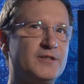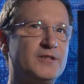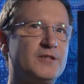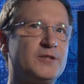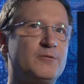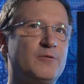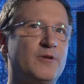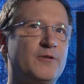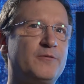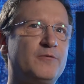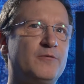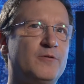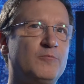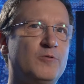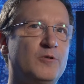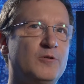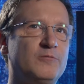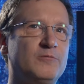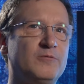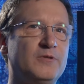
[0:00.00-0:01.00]
So I thought,
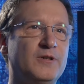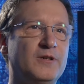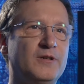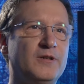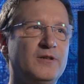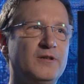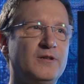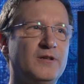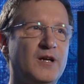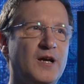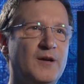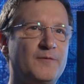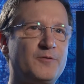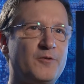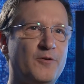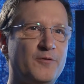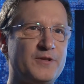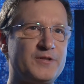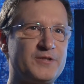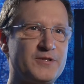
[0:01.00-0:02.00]
well, I've
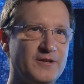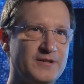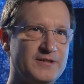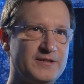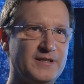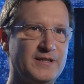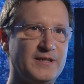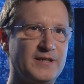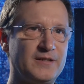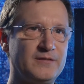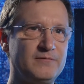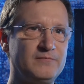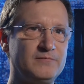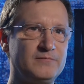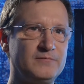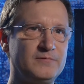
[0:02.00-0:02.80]
got this idea